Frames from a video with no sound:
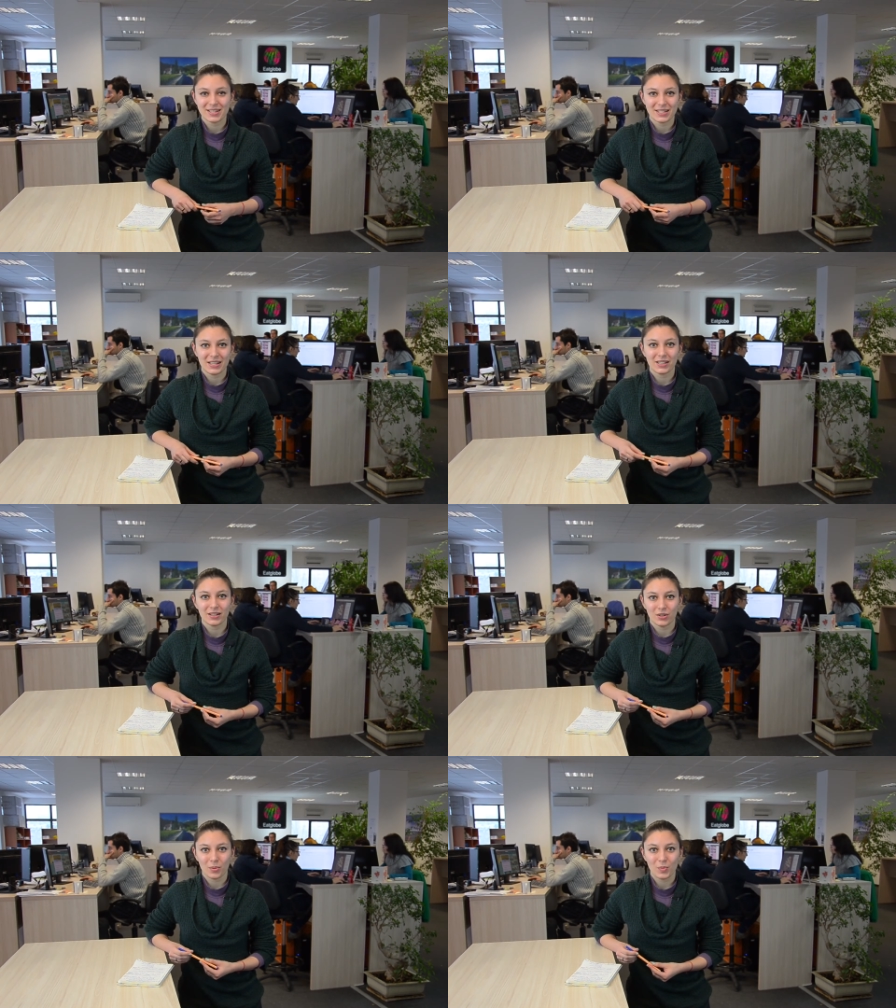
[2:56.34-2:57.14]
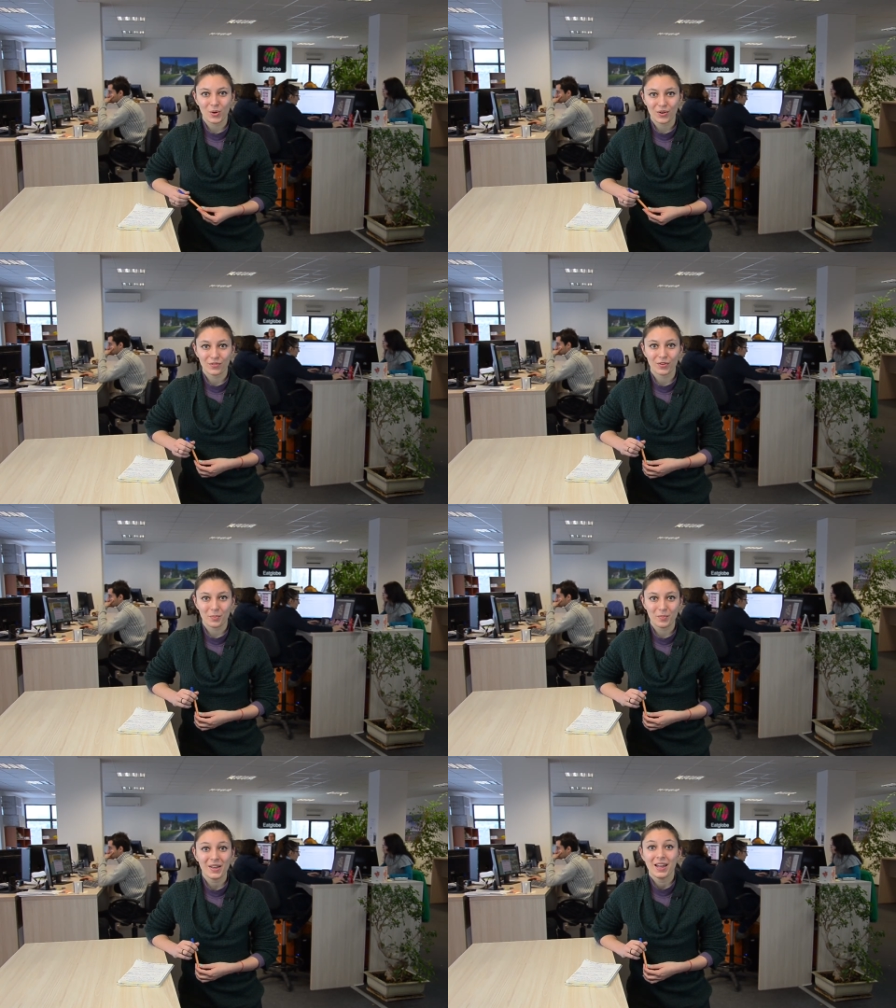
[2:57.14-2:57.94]
see a lot more
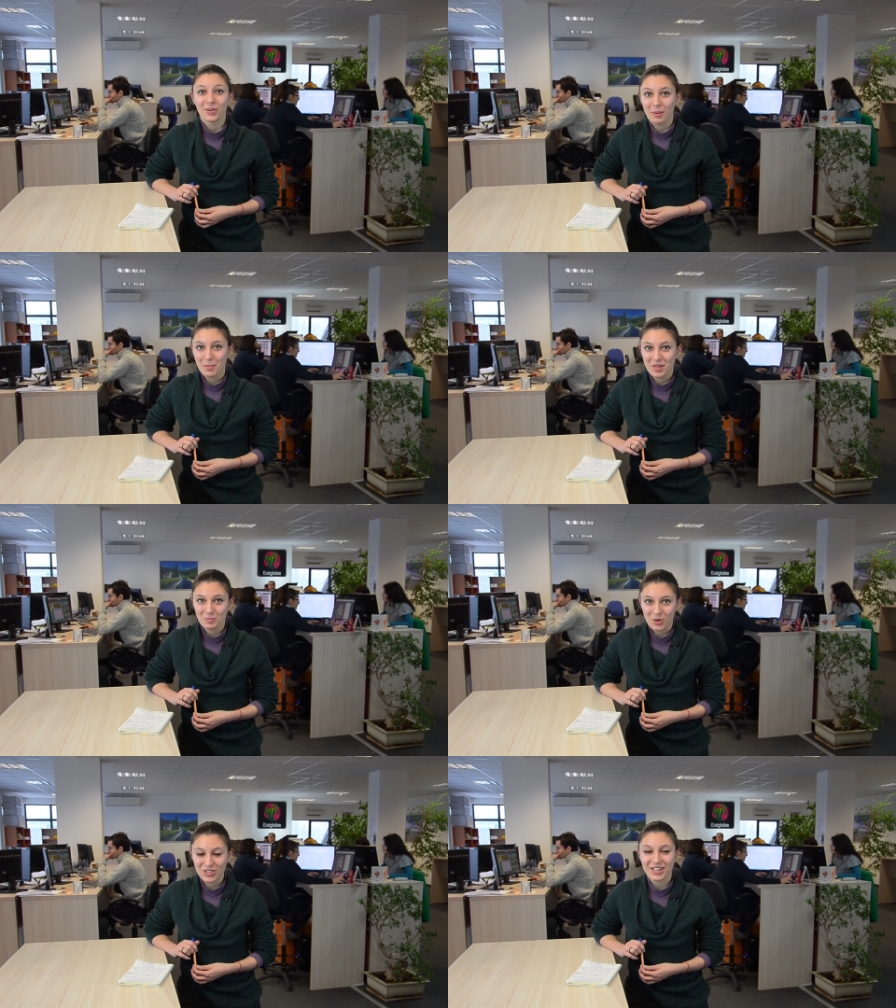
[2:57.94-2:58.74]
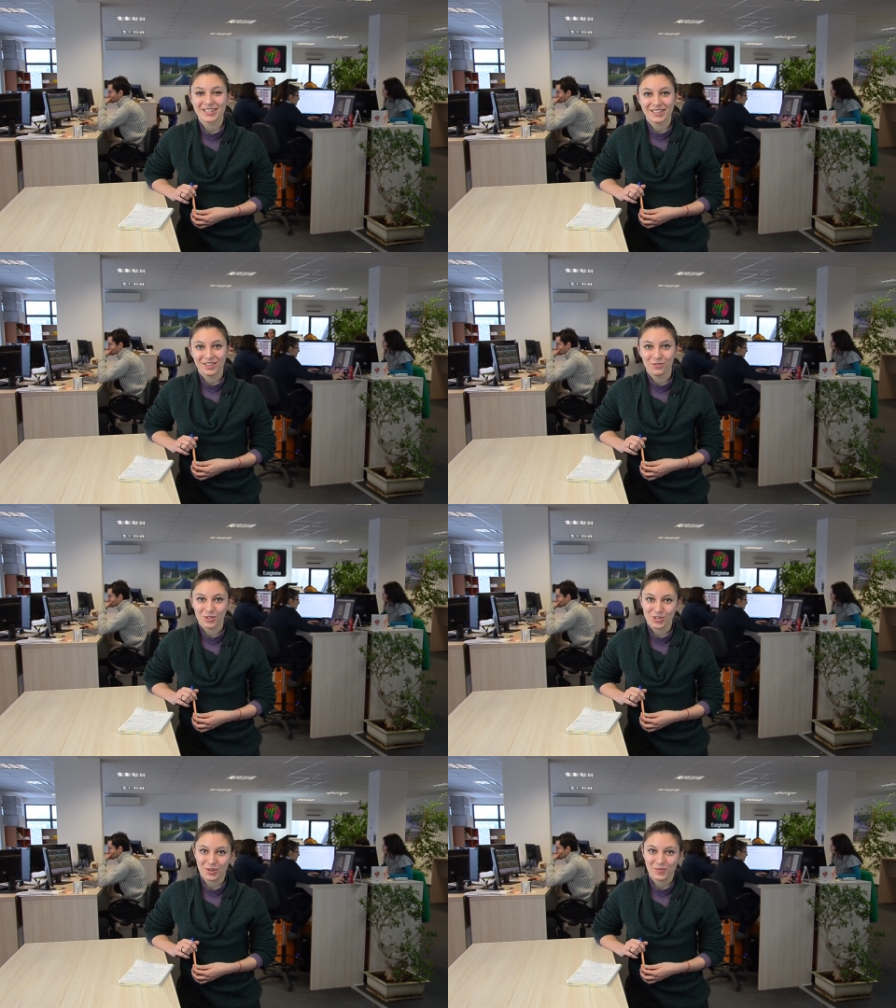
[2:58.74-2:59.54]
from Grandma's Project in the
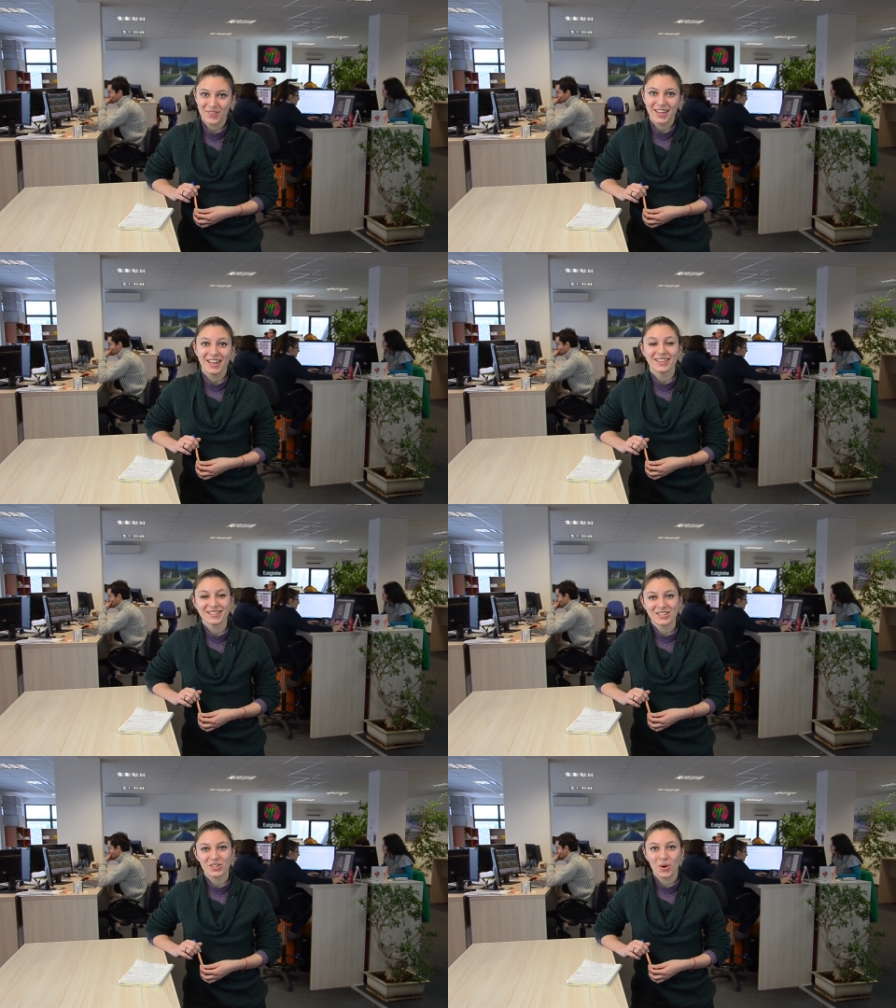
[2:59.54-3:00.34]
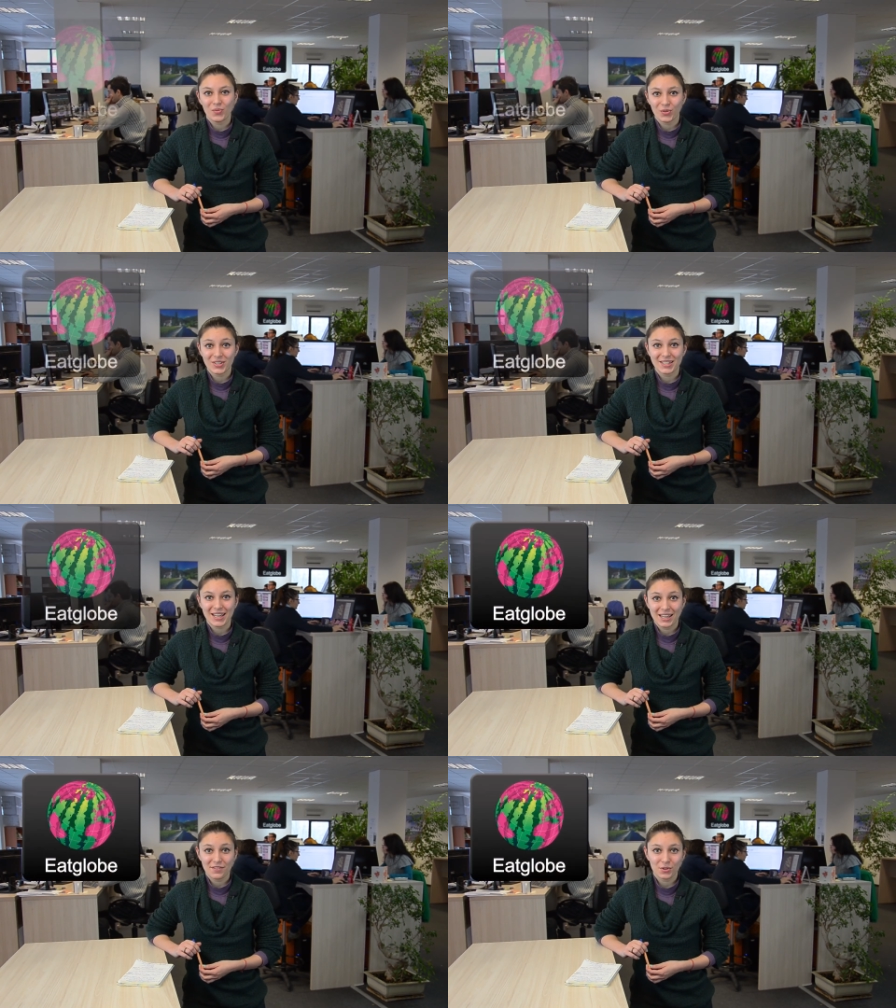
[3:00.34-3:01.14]
future. This is all for
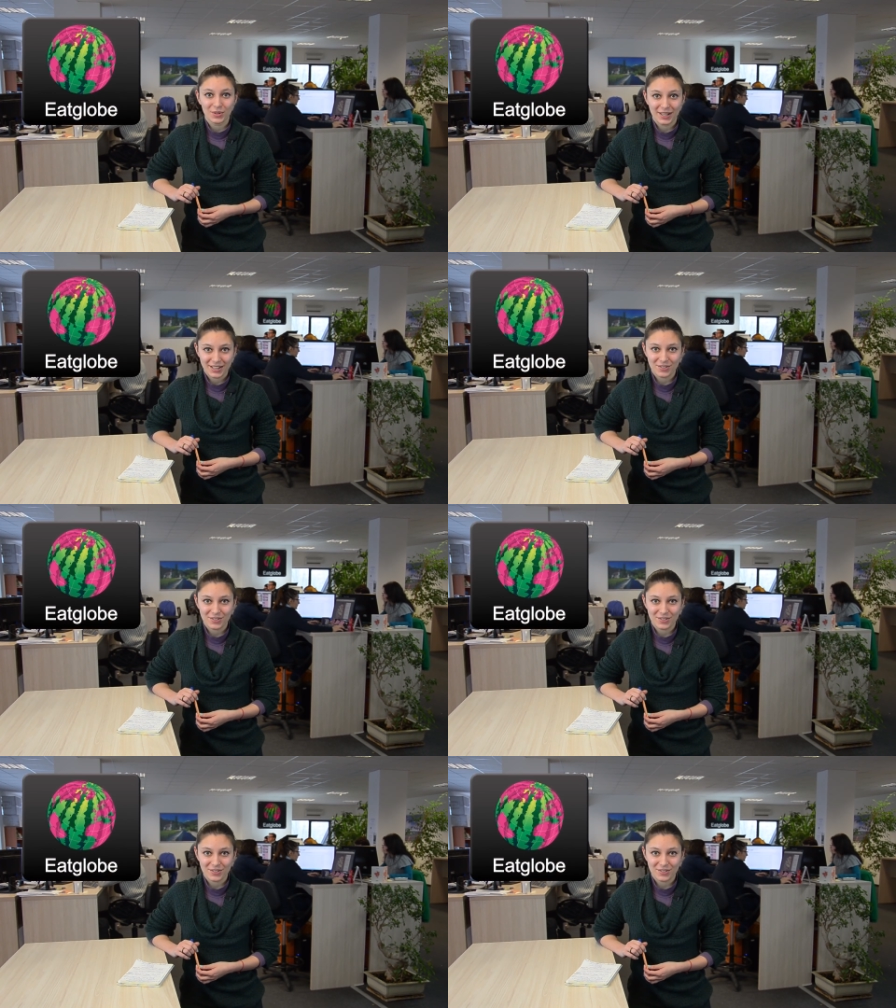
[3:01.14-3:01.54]
today. If you would like